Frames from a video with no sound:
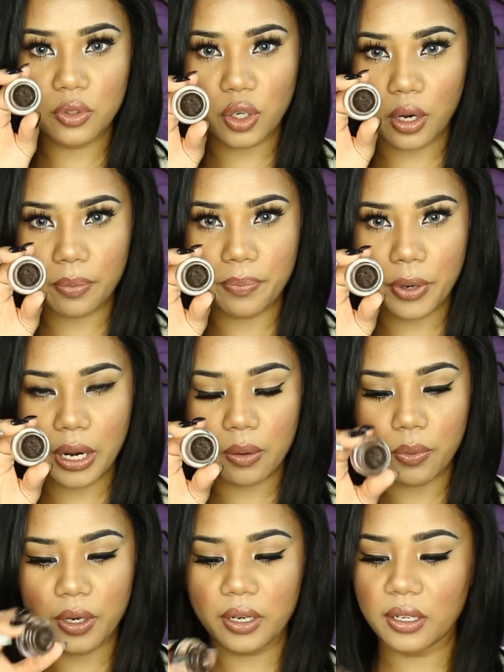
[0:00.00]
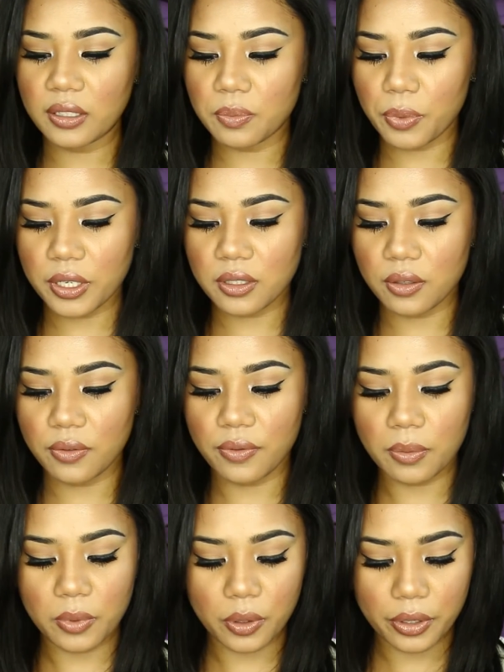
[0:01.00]
dark brown one in Espresso
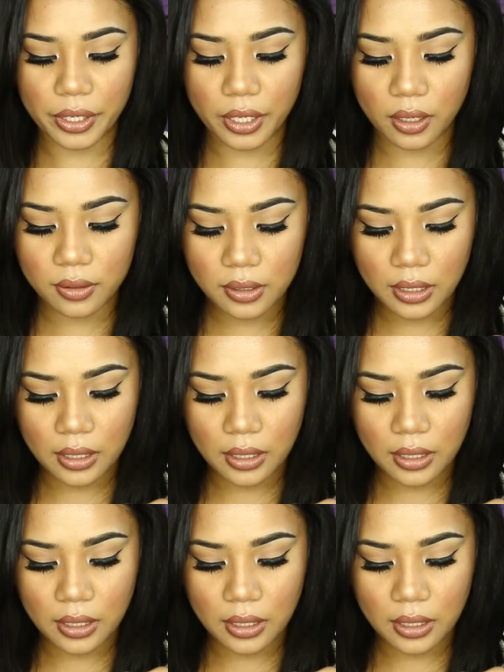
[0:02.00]
from L'Oreal.